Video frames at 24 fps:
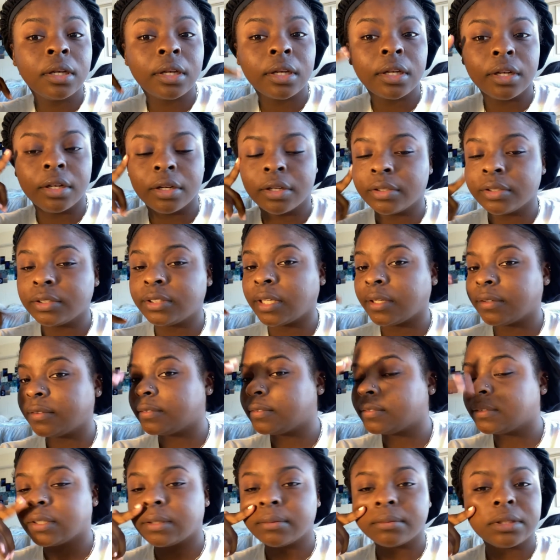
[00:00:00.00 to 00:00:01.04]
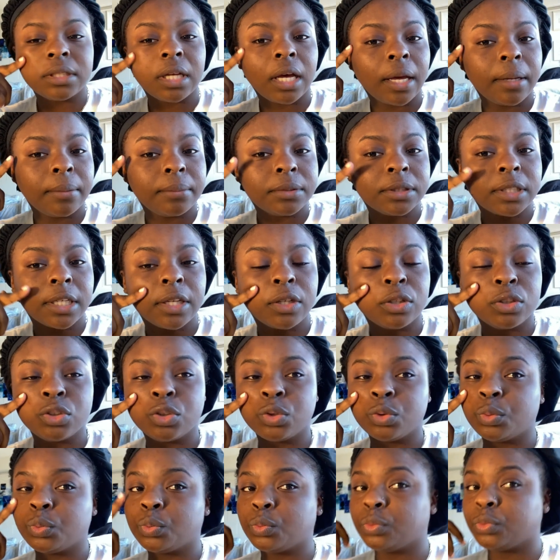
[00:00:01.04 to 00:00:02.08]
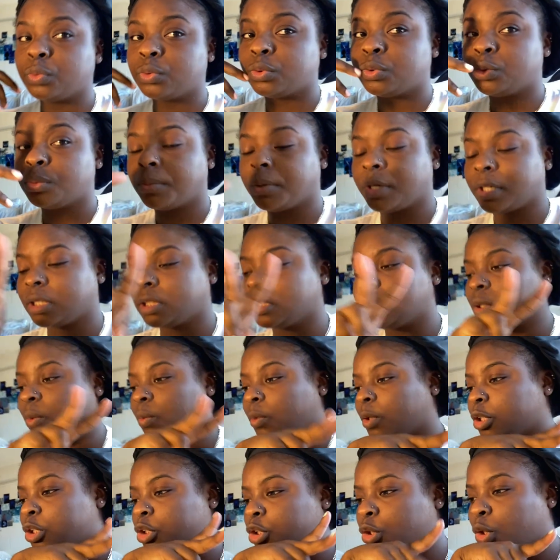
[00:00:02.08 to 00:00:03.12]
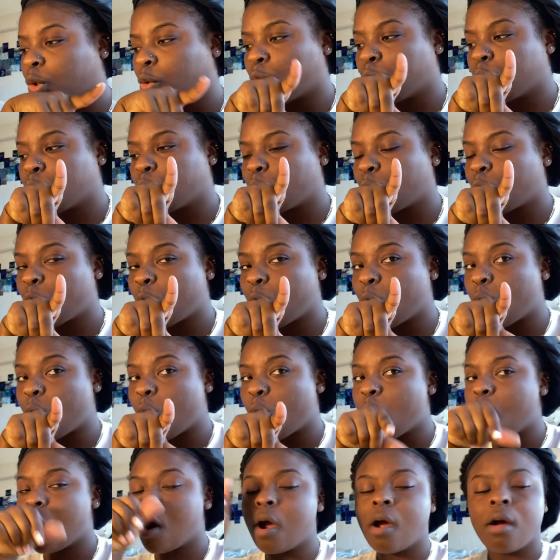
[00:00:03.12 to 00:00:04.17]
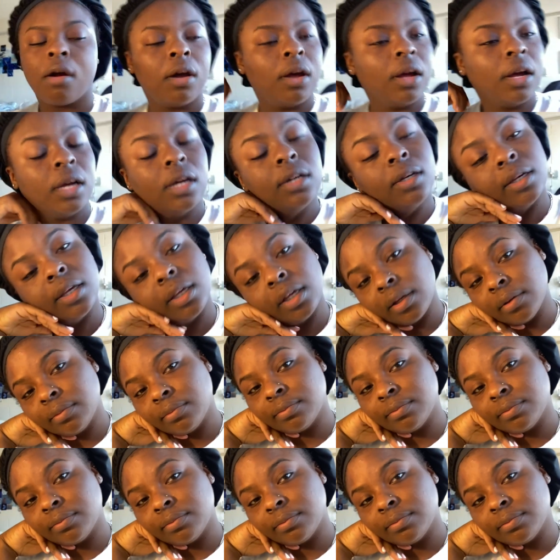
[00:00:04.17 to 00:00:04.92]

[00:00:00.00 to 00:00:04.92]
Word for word: you know saves sometimes kill two two birds in one stone yeah